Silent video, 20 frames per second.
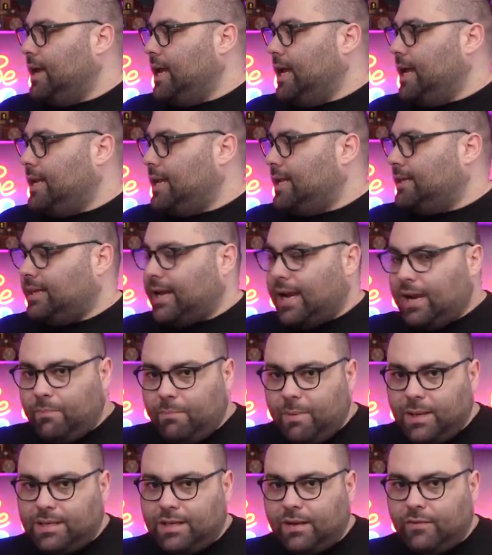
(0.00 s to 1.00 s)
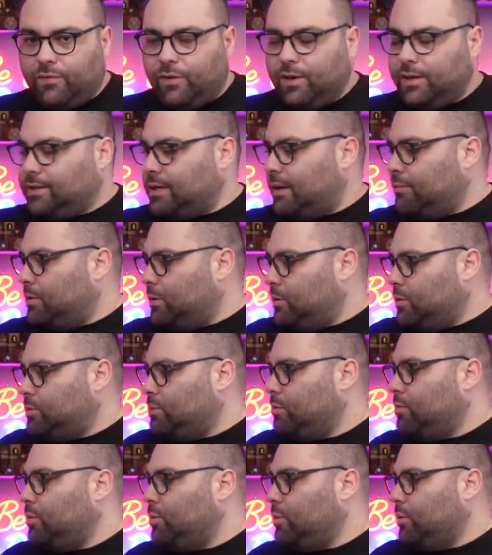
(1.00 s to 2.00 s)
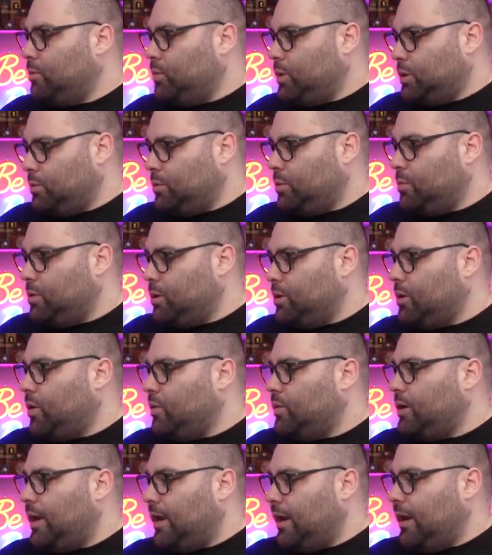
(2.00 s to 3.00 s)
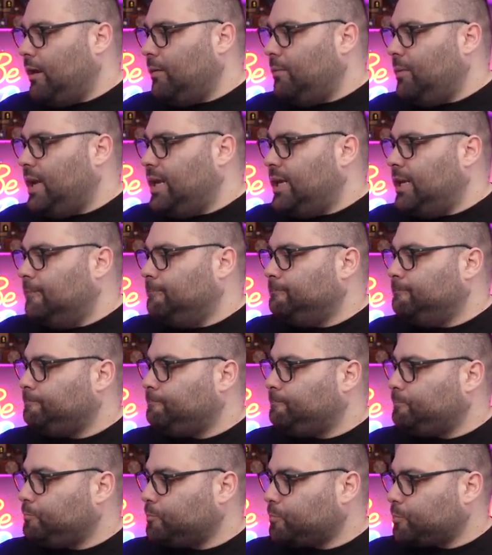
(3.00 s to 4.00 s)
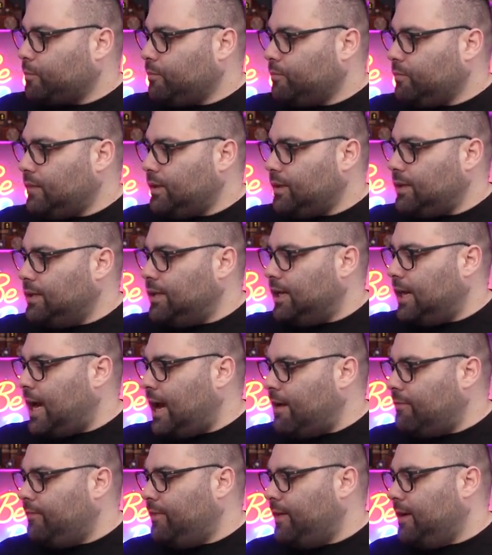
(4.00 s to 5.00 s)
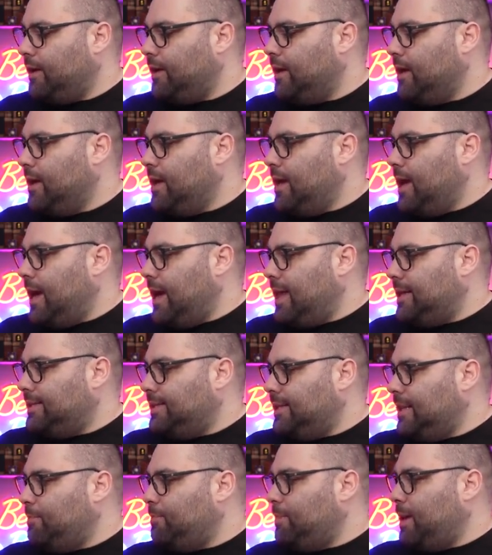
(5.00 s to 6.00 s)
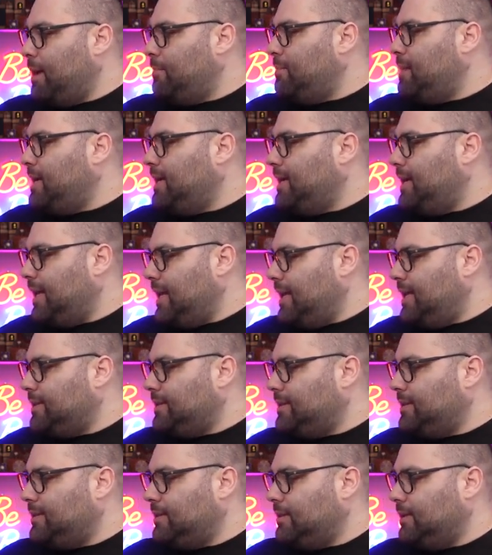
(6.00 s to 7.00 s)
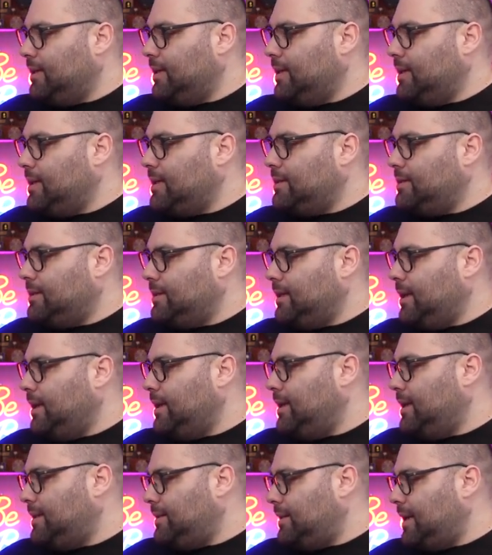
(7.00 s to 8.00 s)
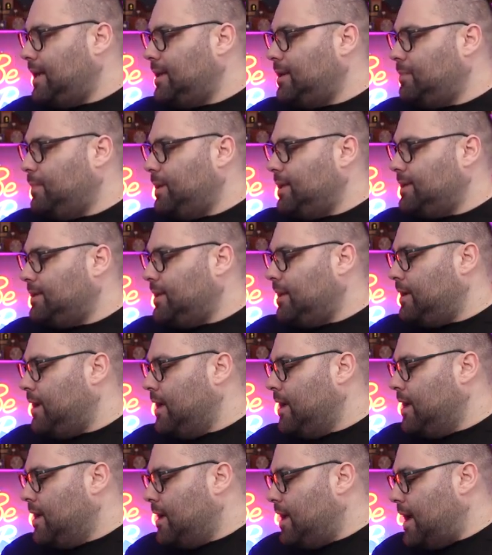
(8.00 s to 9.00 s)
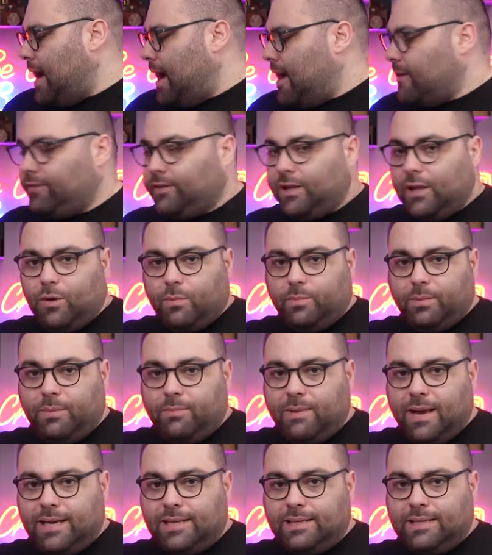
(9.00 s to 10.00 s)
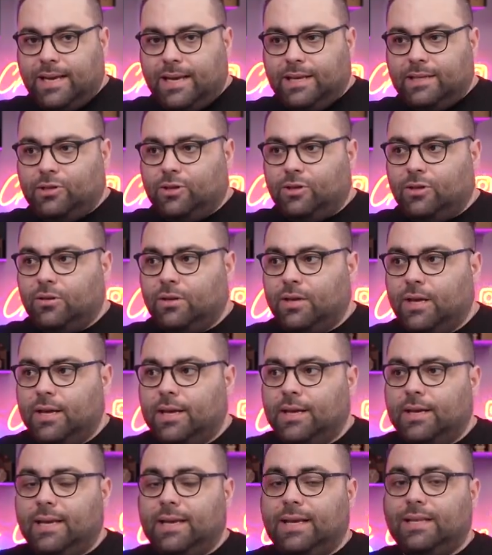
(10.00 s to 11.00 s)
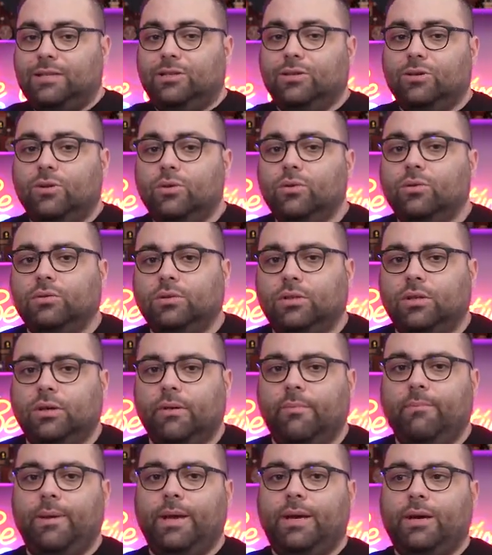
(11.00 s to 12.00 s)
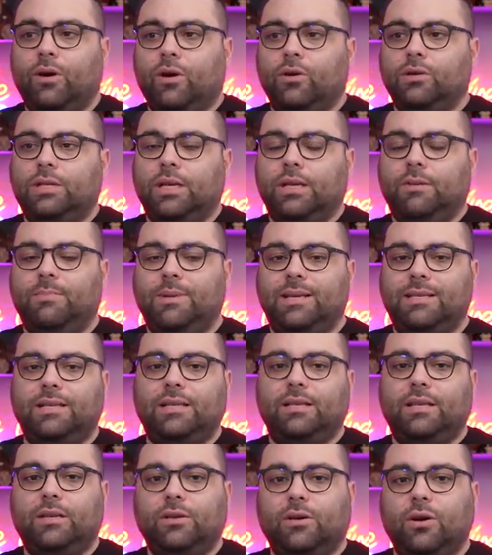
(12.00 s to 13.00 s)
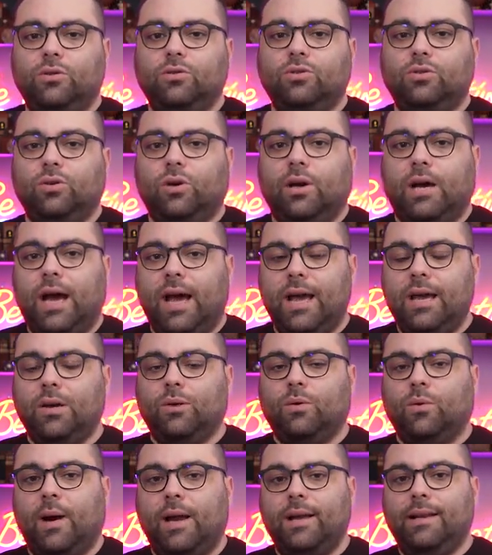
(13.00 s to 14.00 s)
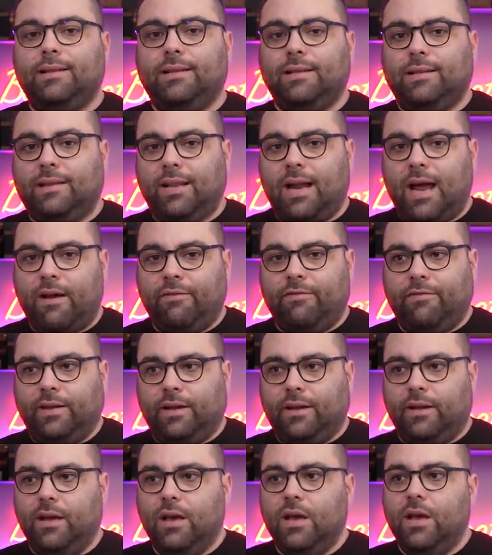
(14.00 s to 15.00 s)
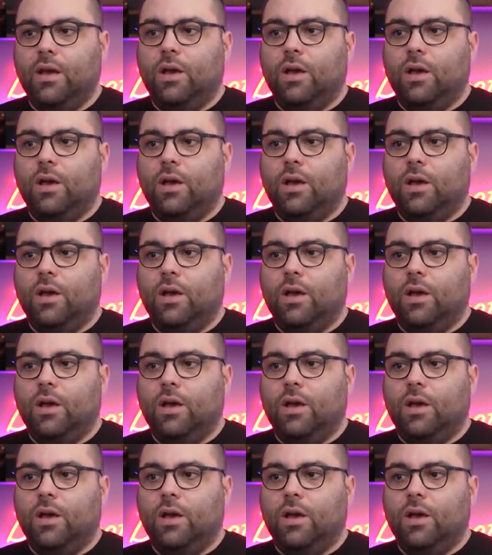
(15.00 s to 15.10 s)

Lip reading: In a trained pixel, for example, which we will go in a little bit, having a CPM increase in a trained pixel after optimization, it's good because it means that it goes to higher quality traffic.